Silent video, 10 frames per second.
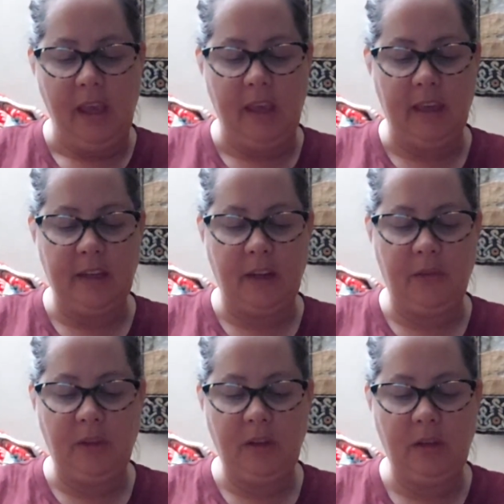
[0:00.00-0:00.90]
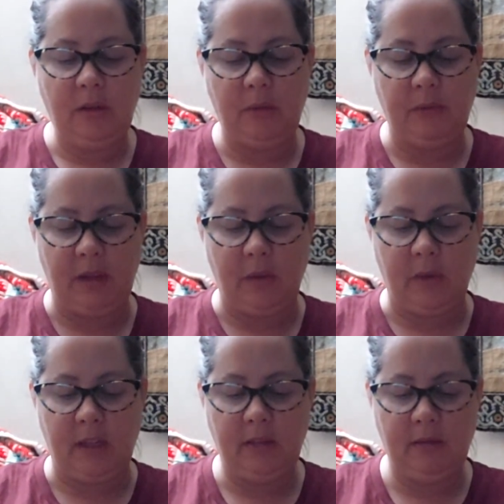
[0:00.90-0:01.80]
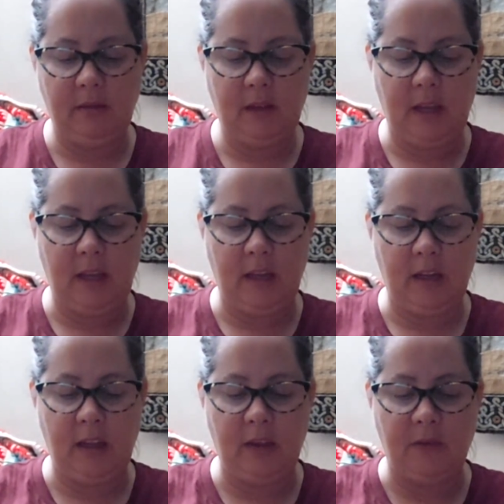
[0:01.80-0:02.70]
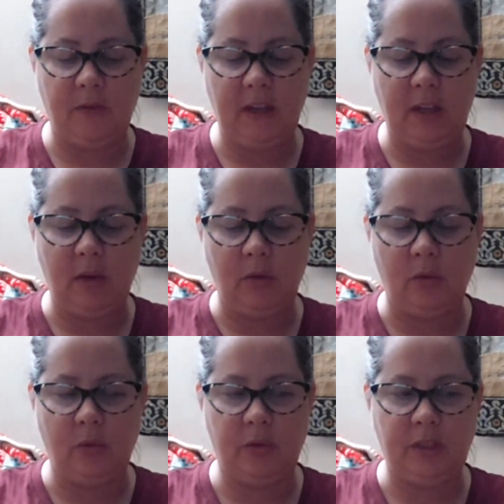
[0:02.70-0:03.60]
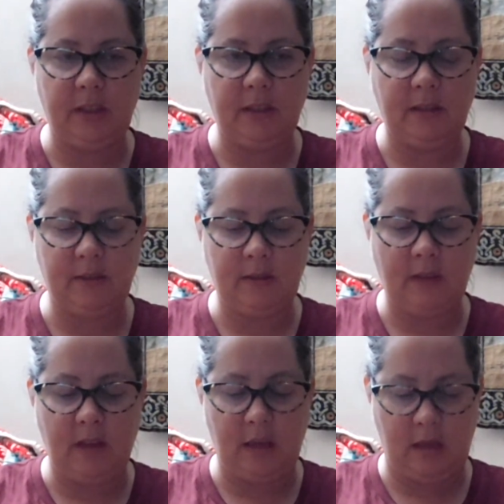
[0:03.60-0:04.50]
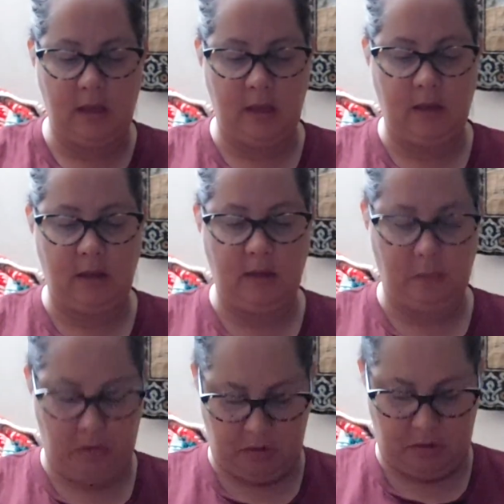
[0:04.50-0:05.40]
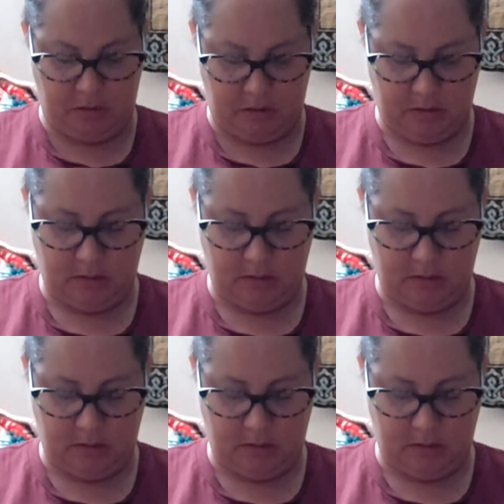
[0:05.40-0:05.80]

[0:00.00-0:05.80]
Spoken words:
And I found a YouTube video on it, and in the video, she does the double,